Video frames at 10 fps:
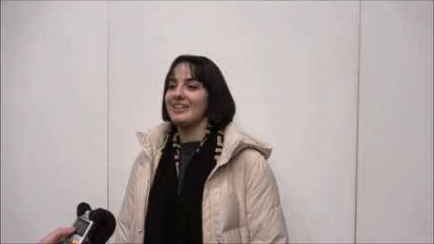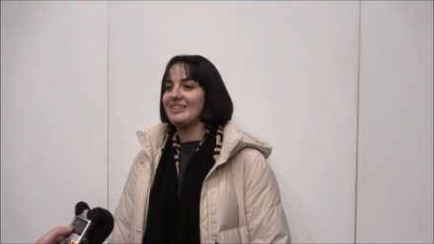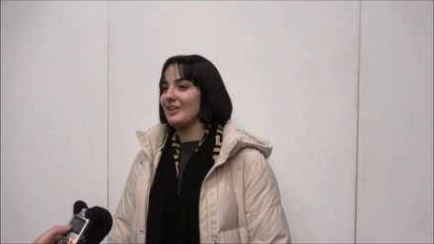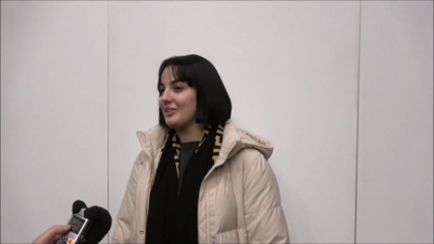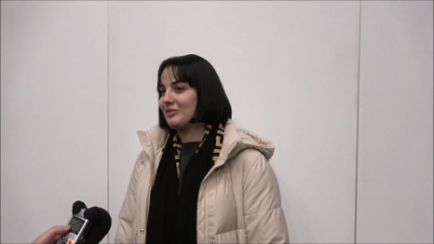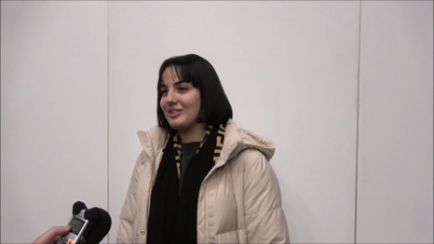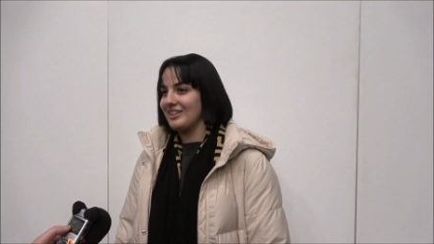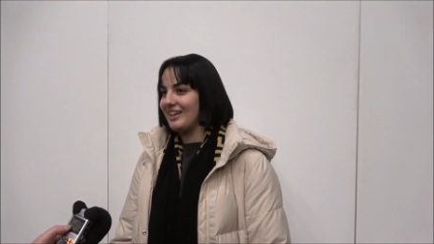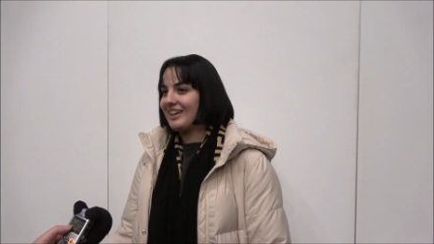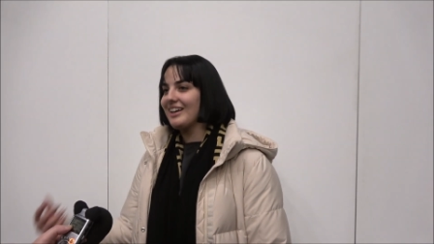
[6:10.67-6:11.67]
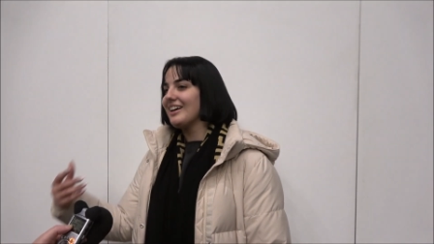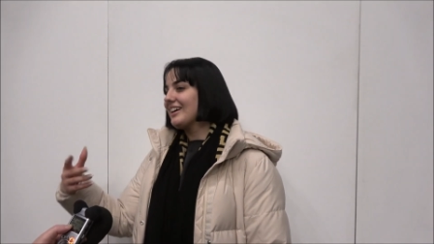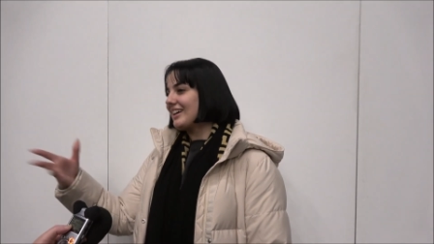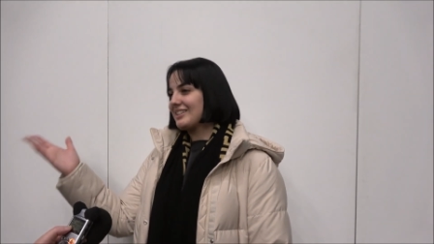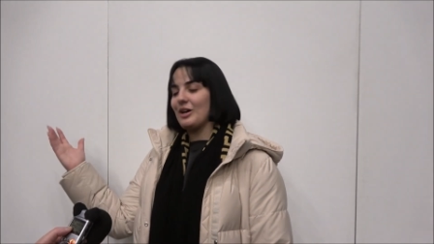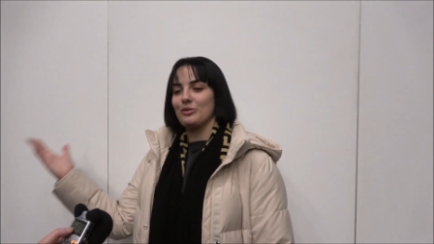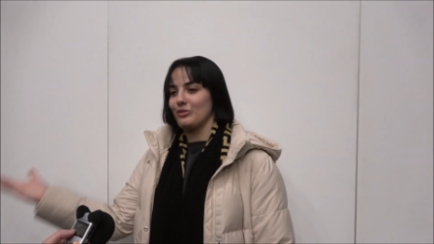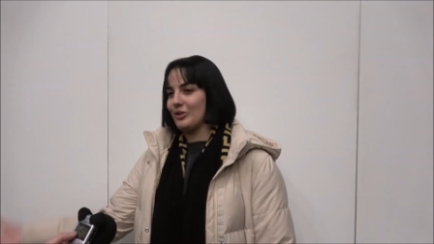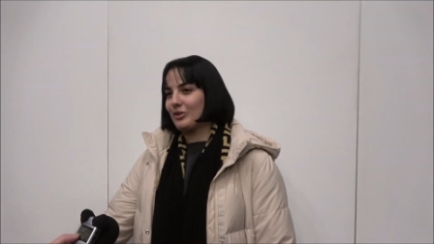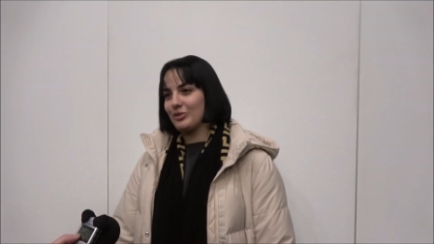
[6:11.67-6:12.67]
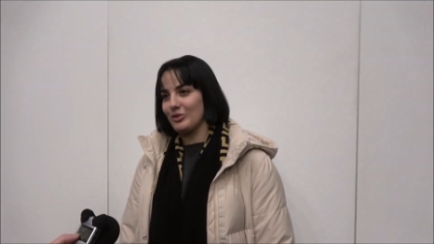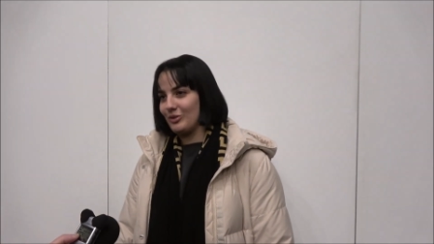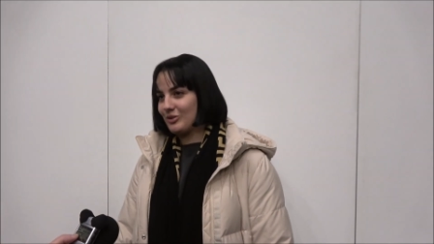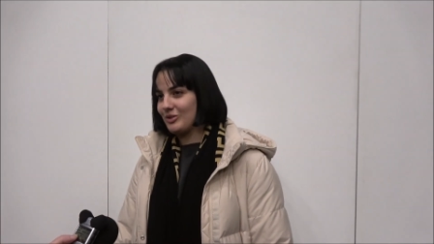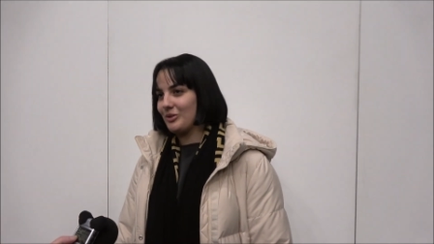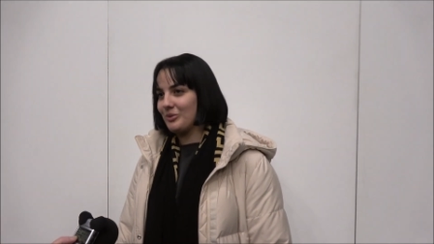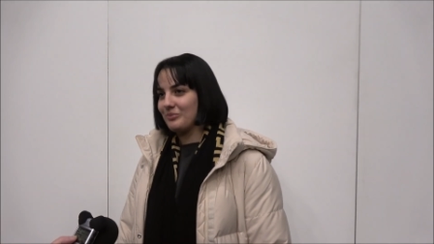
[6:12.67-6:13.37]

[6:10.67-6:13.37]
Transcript: at the end of the day it's out of your control so